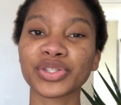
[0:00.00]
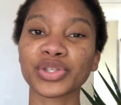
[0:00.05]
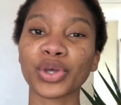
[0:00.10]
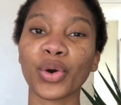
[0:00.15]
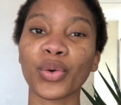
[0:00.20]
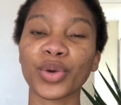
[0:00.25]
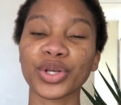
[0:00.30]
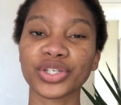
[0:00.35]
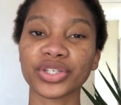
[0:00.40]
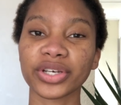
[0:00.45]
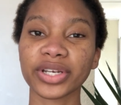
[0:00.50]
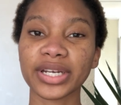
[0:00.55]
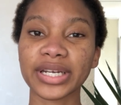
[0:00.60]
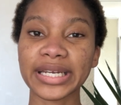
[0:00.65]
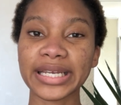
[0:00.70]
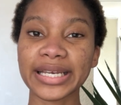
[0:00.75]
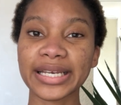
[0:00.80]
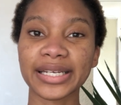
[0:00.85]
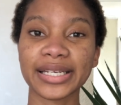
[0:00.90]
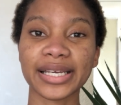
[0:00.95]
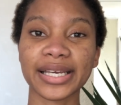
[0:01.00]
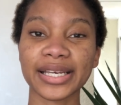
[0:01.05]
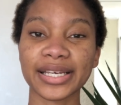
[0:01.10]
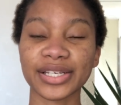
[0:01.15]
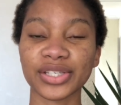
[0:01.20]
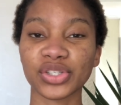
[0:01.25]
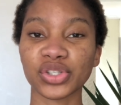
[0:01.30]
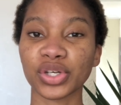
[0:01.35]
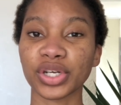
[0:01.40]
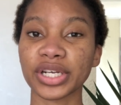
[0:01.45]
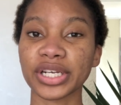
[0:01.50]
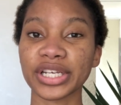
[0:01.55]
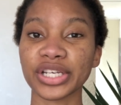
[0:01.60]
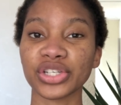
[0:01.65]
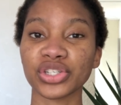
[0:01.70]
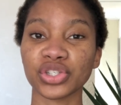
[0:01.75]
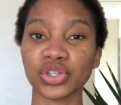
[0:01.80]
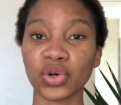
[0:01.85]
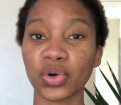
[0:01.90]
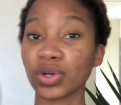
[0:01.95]
So what you're gonna need is you're gonna
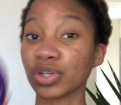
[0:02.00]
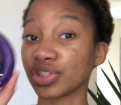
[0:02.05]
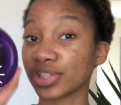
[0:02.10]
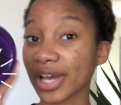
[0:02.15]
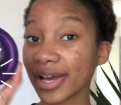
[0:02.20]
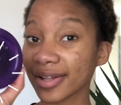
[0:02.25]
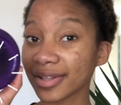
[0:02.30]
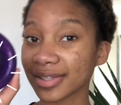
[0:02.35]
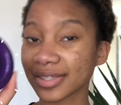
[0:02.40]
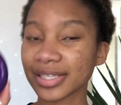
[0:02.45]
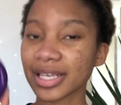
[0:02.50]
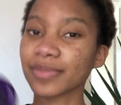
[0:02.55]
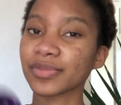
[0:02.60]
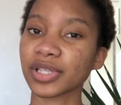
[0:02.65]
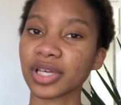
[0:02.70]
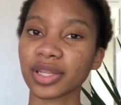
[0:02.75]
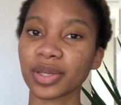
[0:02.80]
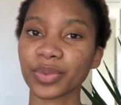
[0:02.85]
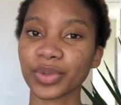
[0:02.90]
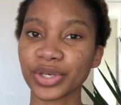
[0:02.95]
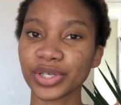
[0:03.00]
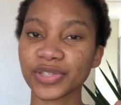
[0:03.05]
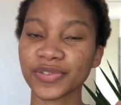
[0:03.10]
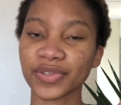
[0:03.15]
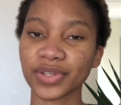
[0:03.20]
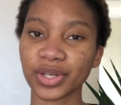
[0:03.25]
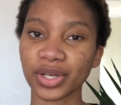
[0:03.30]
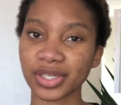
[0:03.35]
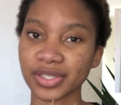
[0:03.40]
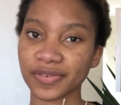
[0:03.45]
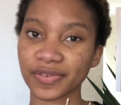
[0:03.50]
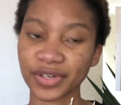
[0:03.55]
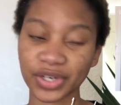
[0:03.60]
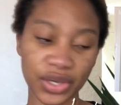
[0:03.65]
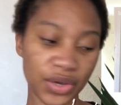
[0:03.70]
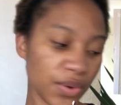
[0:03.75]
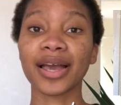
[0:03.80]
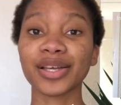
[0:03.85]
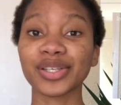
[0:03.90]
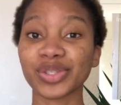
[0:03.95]
need your gel, the same gel that we used for the last
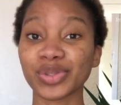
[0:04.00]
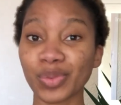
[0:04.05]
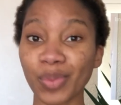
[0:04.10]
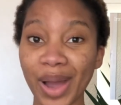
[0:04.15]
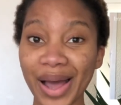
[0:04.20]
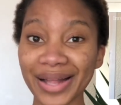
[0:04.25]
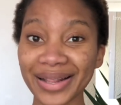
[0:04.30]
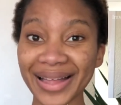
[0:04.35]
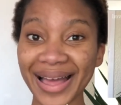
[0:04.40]
video, as well